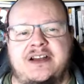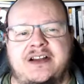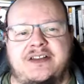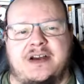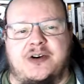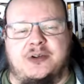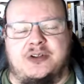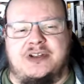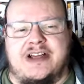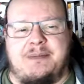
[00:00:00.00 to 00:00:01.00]
They'll
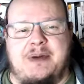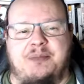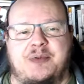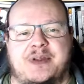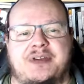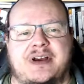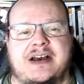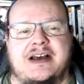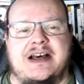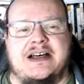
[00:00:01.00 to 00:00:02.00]
come up with
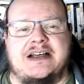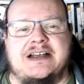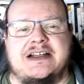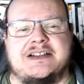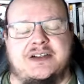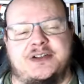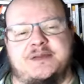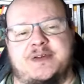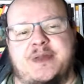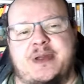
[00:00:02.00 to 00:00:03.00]
a solution
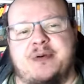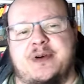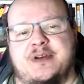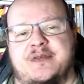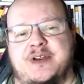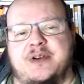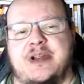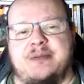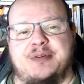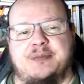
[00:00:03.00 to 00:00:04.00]
from their point of view,
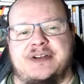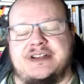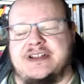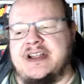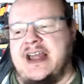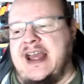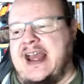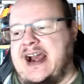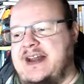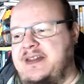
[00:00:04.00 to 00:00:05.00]
implement it,
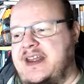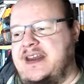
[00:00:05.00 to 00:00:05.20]
and then